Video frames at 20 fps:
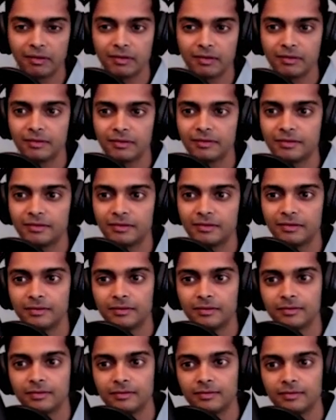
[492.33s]

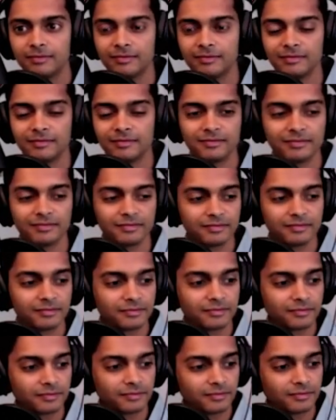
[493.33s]

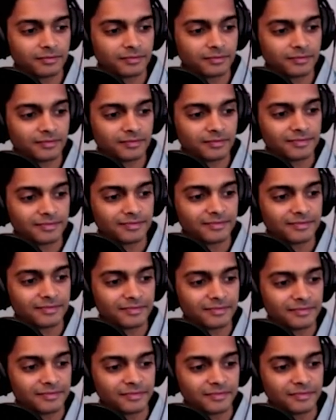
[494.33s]

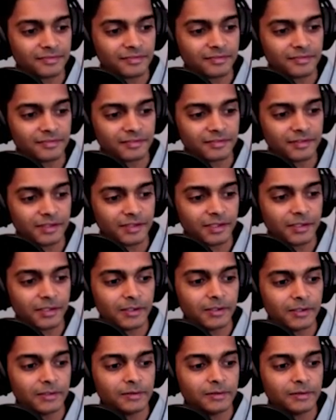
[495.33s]
No words are spoken by the person on screen.